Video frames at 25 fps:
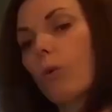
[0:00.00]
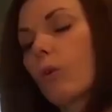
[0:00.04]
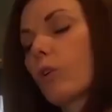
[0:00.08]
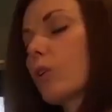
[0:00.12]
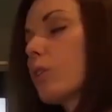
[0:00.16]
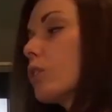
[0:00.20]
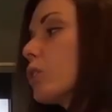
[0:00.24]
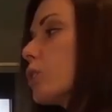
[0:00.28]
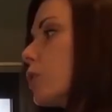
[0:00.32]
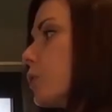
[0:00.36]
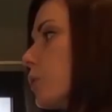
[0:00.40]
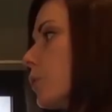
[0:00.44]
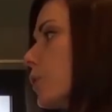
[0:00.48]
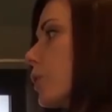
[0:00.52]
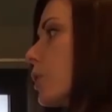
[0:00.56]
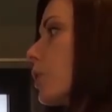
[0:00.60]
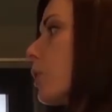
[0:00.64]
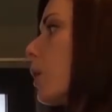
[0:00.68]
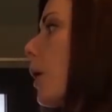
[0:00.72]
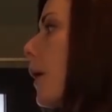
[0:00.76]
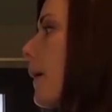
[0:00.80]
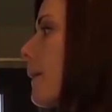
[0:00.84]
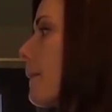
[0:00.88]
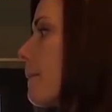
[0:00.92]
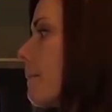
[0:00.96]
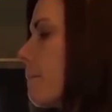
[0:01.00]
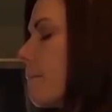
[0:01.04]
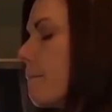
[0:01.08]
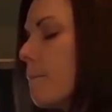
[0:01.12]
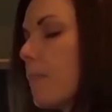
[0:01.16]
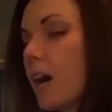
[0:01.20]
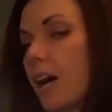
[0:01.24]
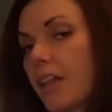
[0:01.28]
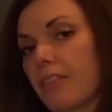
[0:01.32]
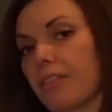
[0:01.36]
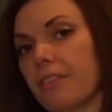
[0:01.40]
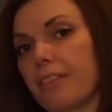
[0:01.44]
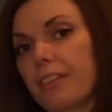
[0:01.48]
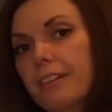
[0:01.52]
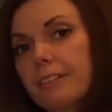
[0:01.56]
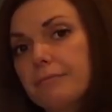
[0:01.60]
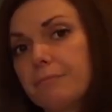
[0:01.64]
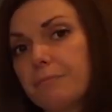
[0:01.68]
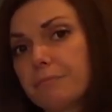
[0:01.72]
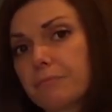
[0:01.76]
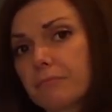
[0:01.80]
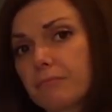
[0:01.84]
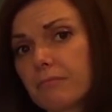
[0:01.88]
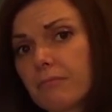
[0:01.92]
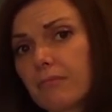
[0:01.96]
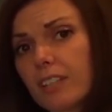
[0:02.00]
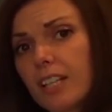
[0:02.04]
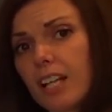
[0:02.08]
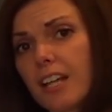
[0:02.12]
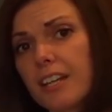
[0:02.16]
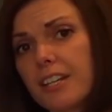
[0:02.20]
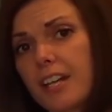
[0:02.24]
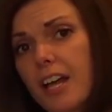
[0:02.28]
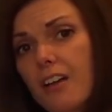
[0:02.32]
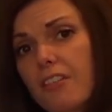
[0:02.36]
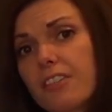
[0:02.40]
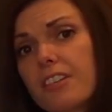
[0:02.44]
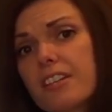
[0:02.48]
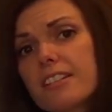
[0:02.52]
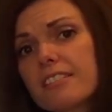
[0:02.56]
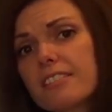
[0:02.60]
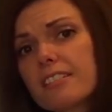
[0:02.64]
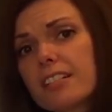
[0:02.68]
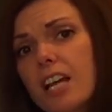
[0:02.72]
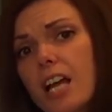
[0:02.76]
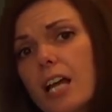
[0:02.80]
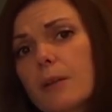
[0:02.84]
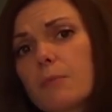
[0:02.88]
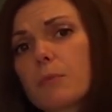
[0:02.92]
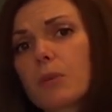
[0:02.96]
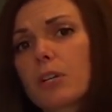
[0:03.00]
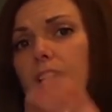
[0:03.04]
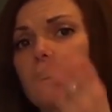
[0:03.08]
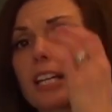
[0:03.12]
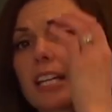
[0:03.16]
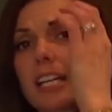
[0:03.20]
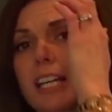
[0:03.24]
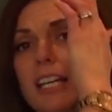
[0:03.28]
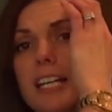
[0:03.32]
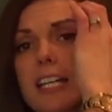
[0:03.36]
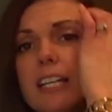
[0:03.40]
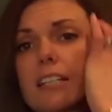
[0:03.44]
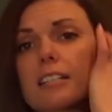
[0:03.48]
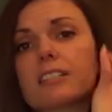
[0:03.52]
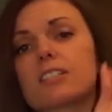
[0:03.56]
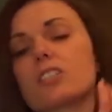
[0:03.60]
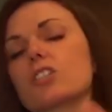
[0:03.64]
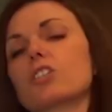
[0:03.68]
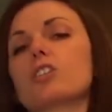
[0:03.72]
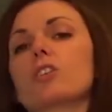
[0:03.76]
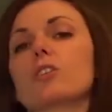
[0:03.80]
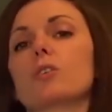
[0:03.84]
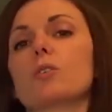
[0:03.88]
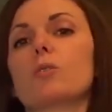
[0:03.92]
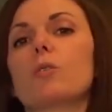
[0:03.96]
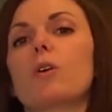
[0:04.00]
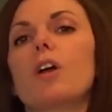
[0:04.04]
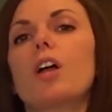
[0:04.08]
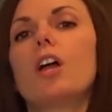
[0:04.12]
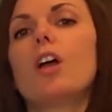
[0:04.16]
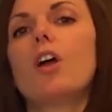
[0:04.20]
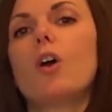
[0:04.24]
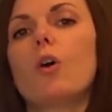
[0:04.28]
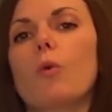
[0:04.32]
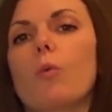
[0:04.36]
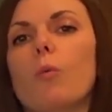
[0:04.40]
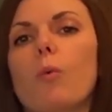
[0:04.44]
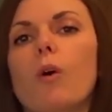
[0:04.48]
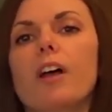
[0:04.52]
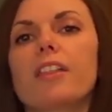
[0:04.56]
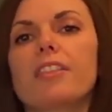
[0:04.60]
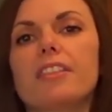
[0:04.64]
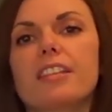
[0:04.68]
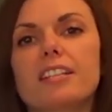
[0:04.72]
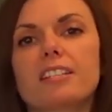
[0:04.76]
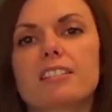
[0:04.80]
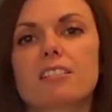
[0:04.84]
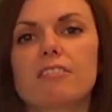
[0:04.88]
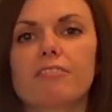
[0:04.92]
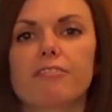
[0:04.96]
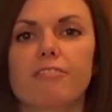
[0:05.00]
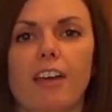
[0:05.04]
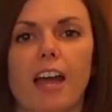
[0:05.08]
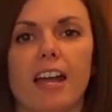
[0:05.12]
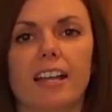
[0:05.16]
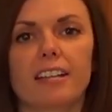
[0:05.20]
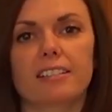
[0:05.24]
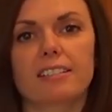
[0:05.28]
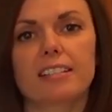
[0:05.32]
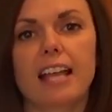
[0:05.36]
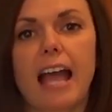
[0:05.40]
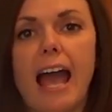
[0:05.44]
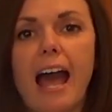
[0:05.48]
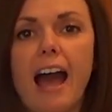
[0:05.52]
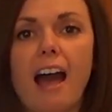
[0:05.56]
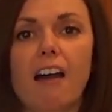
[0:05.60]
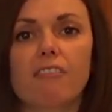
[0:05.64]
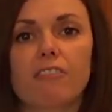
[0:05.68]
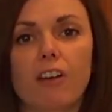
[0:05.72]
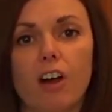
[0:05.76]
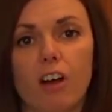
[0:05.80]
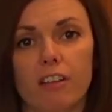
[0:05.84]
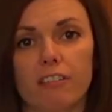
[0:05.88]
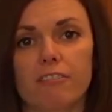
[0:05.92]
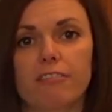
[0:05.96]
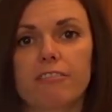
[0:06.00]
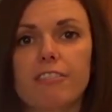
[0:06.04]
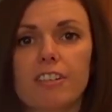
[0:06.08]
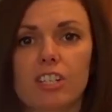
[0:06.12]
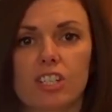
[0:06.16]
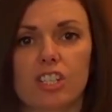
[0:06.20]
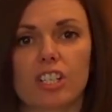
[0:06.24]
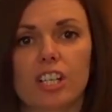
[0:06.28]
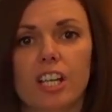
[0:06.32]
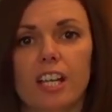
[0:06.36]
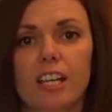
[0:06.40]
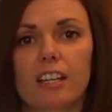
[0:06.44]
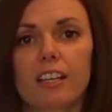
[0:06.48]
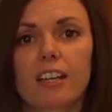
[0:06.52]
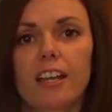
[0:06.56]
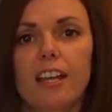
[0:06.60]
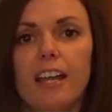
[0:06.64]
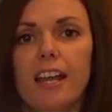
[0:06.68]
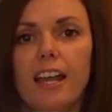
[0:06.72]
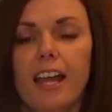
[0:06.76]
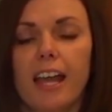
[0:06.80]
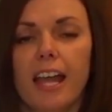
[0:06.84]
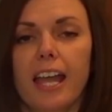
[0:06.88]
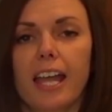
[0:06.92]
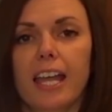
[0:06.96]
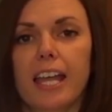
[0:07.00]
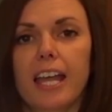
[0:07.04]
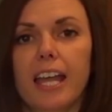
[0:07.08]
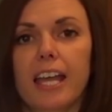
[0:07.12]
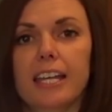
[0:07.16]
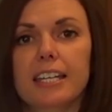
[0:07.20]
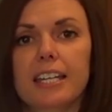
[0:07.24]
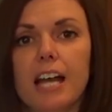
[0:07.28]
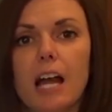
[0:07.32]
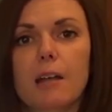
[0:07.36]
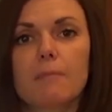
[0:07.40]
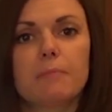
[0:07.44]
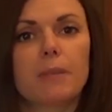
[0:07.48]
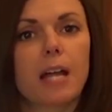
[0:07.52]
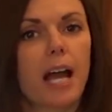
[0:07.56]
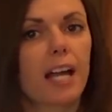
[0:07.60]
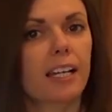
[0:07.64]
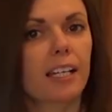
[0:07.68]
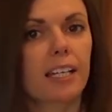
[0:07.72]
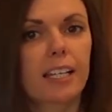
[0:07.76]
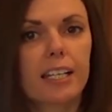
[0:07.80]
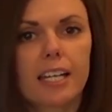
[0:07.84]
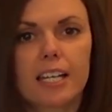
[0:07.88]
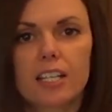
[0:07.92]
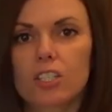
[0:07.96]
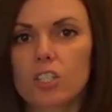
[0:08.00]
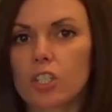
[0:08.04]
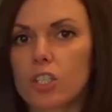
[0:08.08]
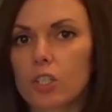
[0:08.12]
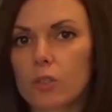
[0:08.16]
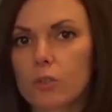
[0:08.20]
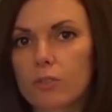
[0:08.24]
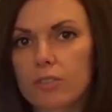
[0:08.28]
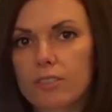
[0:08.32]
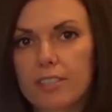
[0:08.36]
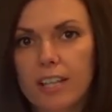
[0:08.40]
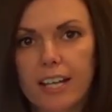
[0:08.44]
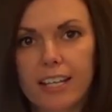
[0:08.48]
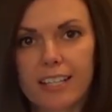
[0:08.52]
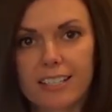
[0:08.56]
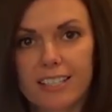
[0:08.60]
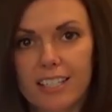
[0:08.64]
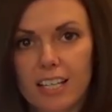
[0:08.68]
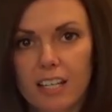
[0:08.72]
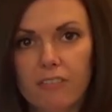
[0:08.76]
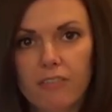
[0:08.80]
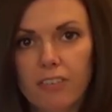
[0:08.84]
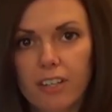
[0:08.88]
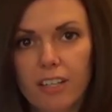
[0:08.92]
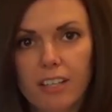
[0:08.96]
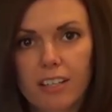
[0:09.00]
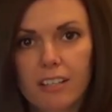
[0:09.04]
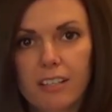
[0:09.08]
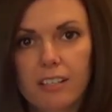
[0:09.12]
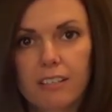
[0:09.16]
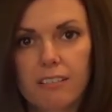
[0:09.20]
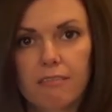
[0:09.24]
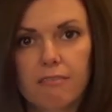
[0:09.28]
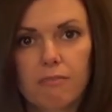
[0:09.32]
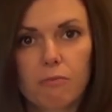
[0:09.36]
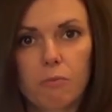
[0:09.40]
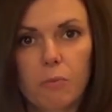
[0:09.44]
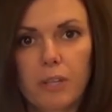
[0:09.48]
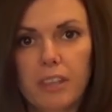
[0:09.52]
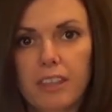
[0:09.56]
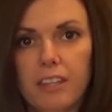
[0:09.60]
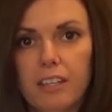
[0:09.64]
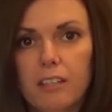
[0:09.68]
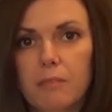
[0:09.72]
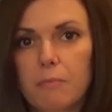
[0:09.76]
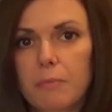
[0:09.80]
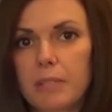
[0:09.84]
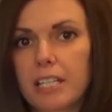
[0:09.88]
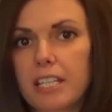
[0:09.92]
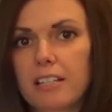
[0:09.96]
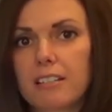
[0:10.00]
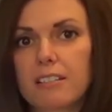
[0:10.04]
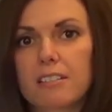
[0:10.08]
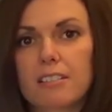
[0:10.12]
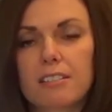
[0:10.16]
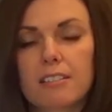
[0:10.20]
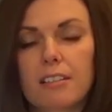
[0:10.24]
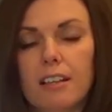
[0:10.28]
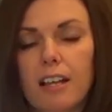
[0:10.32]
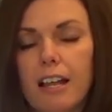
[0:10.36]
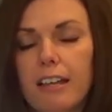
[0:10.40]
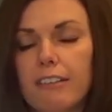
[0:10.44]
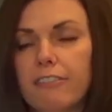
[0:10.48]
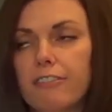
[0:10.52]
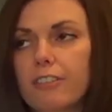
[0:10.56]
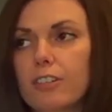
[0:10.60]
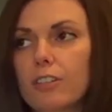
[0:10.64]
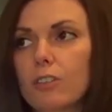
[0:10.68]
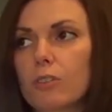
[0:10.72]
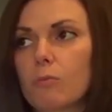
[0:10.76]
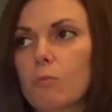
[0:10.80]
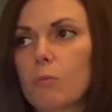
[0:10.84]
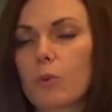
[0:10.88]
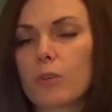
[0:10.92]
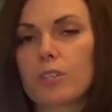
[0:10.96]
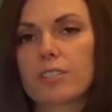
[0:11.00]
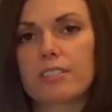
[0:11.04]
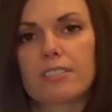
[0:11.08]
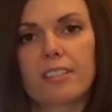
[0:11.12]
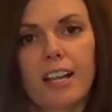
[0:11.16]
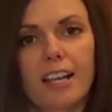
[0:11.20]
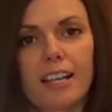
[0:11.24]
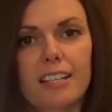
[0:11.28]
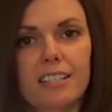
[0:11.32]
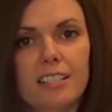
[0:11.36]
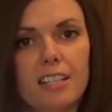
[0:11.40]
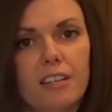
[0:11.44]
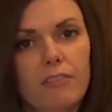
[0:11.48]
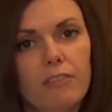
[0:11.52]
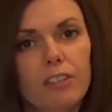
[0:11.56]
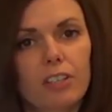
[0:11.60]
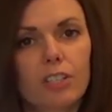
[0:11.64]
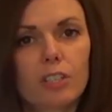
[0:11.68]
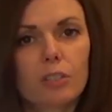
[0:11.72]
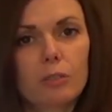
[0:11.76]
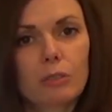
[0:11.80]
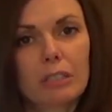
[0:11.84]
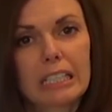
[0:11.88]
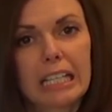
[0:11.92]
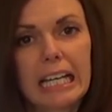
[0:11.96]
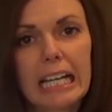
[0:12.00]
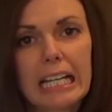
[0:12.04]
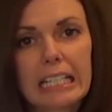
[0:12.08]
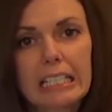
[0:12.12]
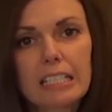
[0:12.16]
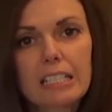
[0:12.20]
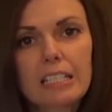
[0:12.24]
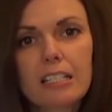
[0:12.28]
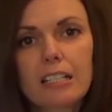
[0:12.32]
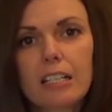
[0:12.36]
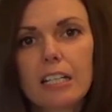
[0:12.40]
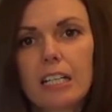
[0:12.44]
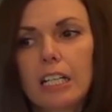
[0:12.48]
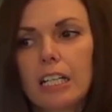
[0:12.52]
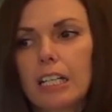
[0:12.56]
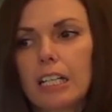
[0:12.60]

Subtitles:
or a lunar month. Now this time we're going to get into what these effects have on fishing. And I'm not going to get too scientific with it because I feel the more scientific you get,